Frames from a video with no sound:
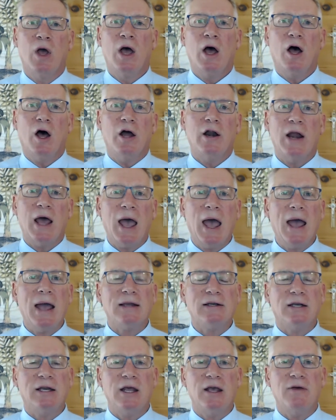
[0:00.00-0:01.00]
an
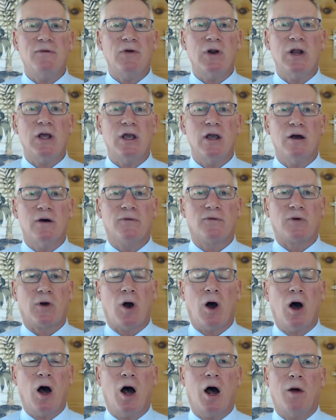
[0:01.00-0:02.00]
activity of
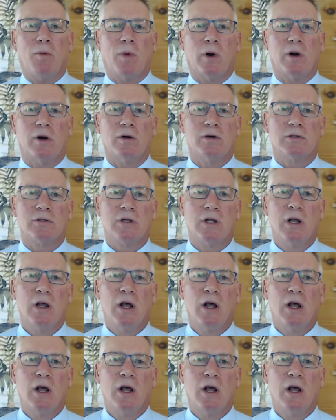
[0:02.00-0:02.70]
commerce,